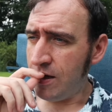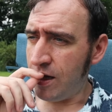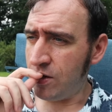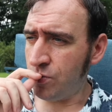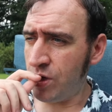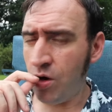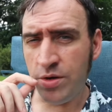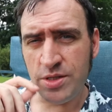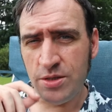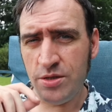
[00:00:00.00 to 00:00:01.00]
and we're
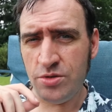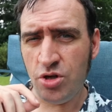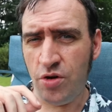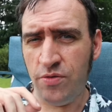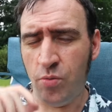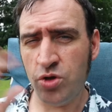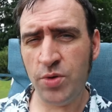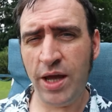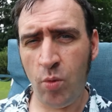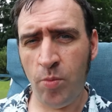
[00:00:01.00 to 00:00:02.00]
going to sort of, once
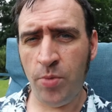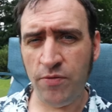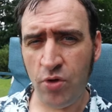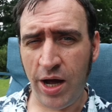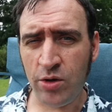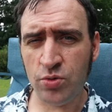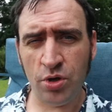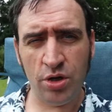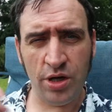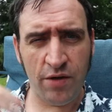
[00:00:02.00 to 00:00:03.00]
we get one point four out,
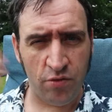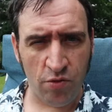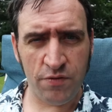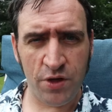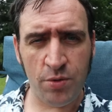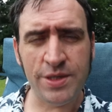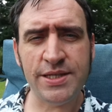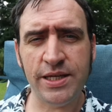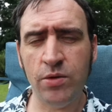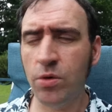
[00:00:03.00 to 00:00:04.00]
we're going to have a review and
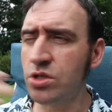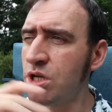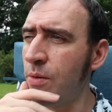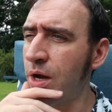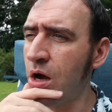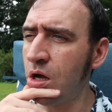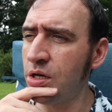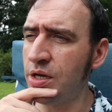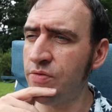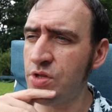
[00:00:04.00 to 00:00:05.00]
see what's going
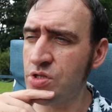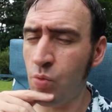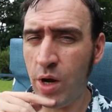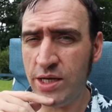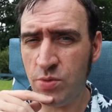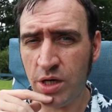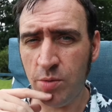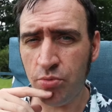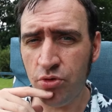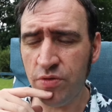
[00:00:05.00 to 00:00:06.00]
on and if there's a ways we can
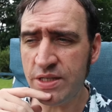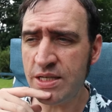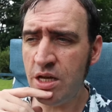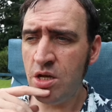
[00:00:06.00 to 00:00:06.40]
improve it.